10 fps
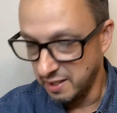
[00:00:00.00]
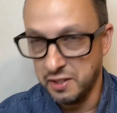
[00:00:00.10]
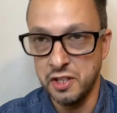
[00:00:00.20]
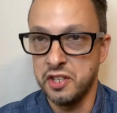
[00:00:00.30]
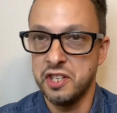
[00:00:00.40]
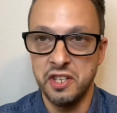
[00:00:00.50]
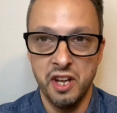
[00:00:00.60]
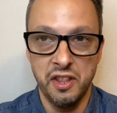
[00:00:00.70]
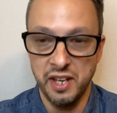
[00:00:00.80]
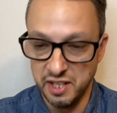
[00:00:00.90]
There's just
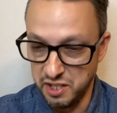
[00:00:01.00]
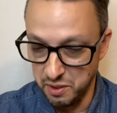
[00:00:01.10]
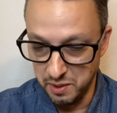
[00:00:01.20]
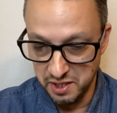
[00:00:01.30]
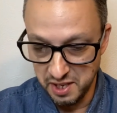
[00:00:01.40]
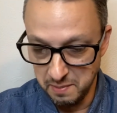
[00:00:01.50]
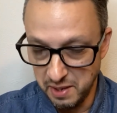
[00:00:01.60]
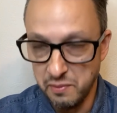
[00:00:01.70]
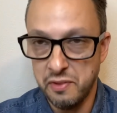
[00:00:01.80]
nothing to it. I mean,